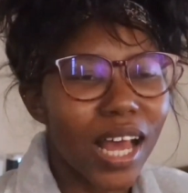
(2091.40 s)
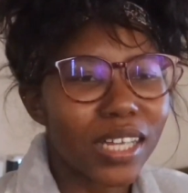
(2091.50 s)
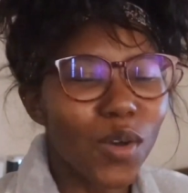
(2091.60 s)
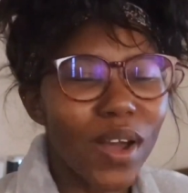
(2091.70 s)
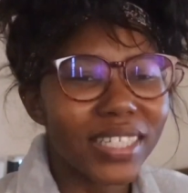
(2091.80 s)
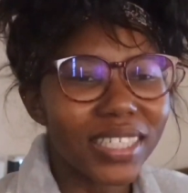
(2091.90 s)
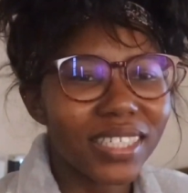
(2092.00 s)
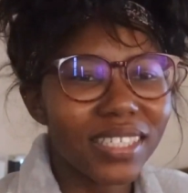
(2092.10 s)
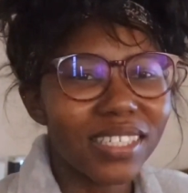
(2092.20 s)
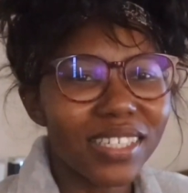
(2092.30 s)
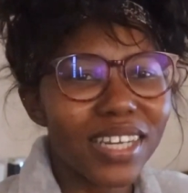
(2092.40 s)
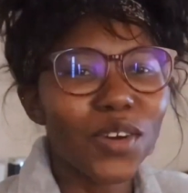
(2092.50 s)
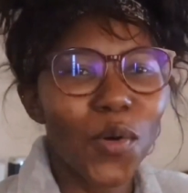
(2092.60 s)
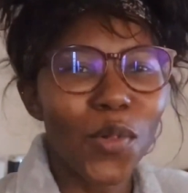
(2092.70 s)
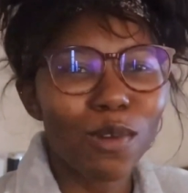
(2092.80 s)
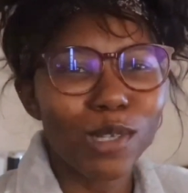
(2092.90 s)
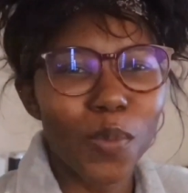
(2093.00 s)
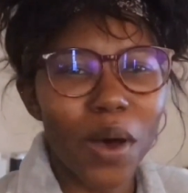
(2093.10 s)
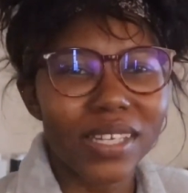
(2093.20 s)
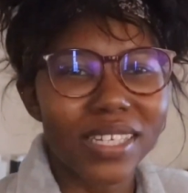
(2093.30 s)
So I need to tick all those
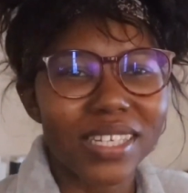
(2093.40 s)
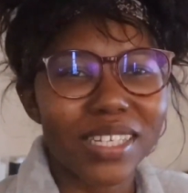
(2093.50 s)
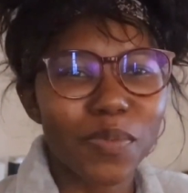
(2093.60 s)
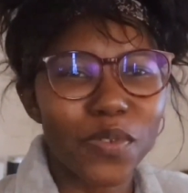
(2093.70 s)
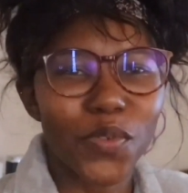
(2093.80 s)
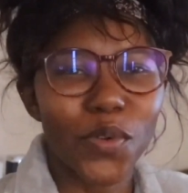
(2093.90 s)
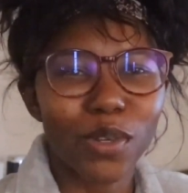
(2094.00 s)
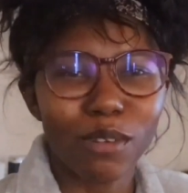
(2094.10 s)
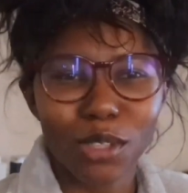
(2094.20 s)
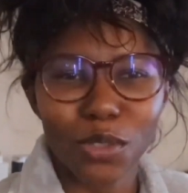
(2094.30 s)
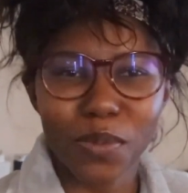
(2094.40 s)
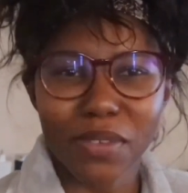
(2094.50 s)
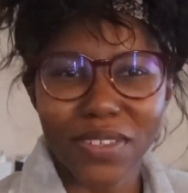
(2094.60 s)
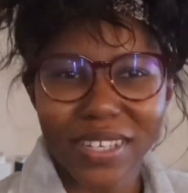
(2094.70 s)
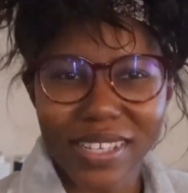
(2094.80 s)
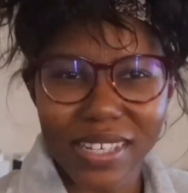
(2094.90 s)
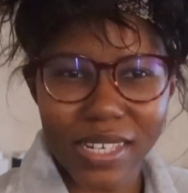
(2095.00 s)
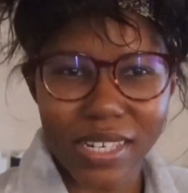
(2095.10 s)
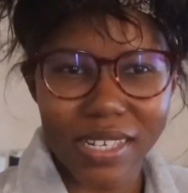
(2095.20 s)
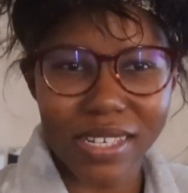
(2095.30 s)
boxes before YouTube even
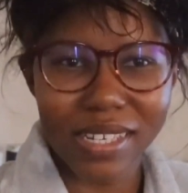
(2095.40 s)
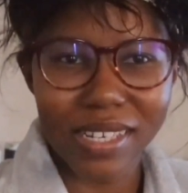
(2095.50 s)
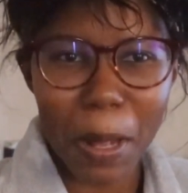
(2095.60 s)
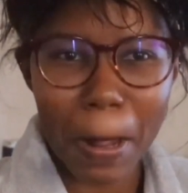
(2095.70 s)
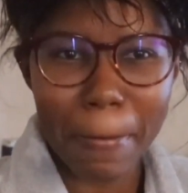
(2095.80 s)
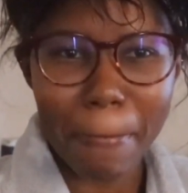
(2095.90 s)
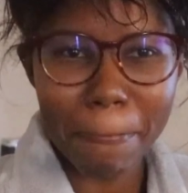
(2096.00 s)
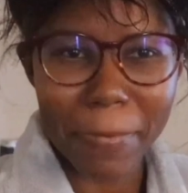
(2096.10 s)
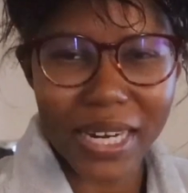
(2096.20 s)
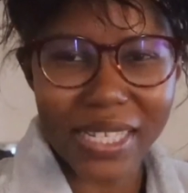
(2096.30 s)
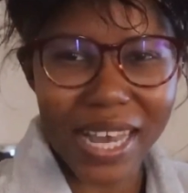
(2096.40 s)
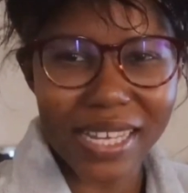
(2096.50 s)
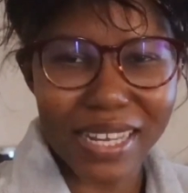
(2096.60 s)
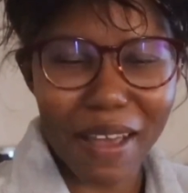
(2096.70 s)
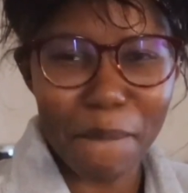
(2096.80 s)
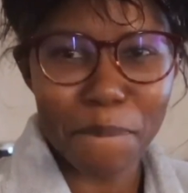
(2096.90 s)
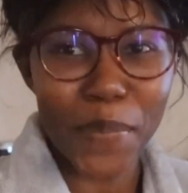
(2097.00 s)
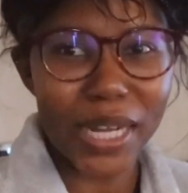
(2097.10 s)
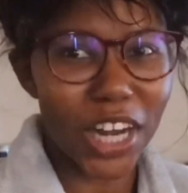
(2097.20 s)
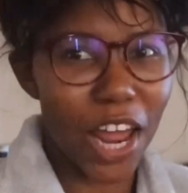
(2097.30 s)
considers monetizing
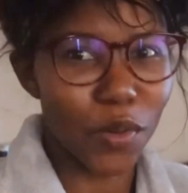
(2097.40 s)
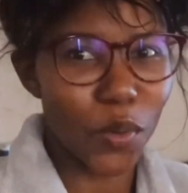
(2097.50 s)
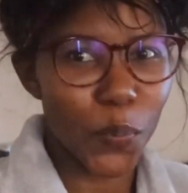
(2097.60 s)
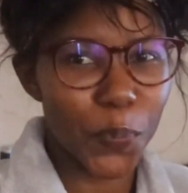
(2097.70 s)
my channel.